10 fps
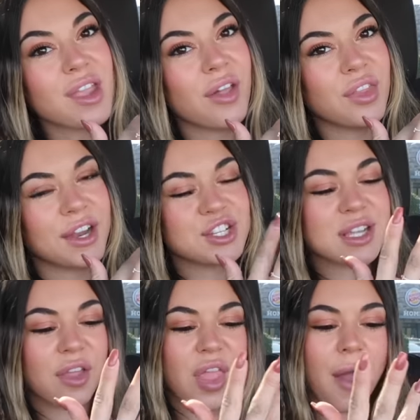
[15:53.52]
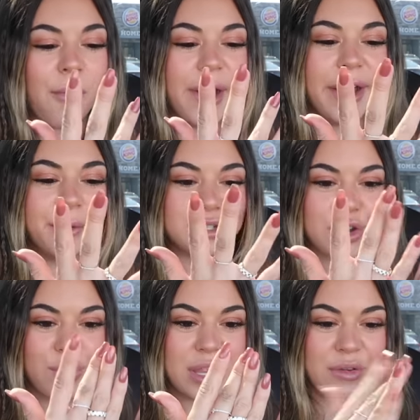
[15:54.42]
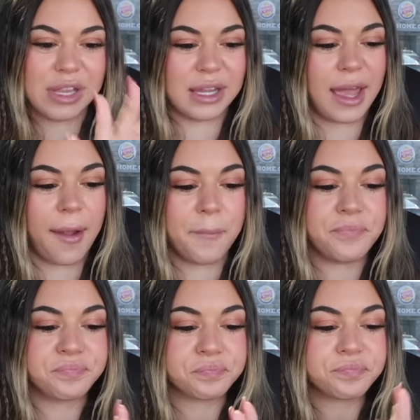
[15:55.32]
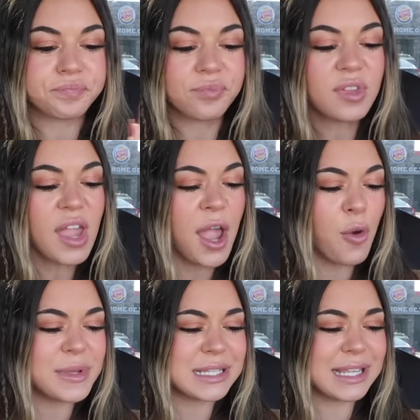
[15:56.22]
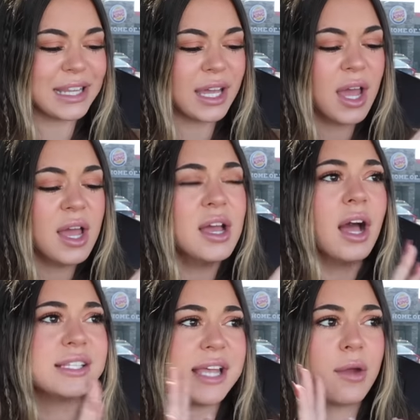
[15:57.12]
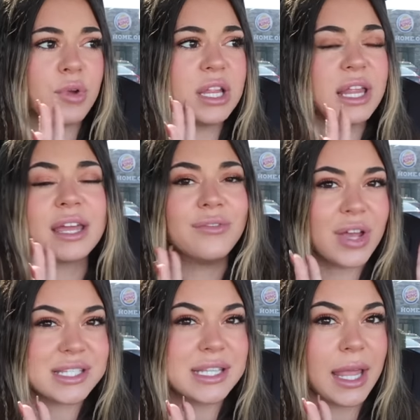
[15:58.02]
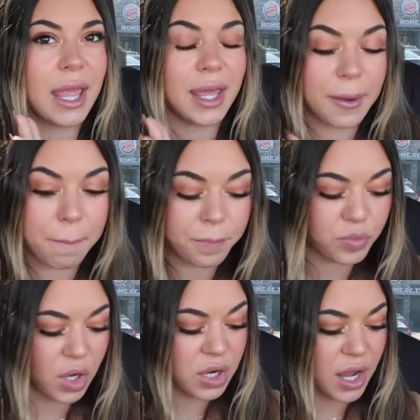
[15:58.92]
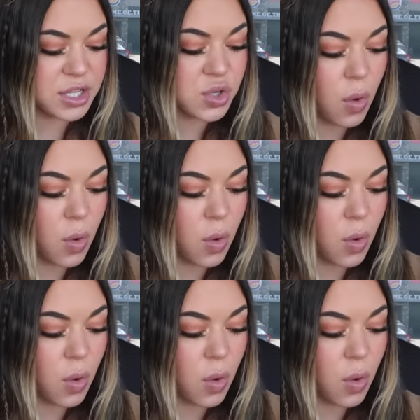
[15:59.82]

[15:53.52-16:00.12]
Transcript: And then I just got that one, which I really, really like. I hope it doesn't, like... See, I really like investing in nice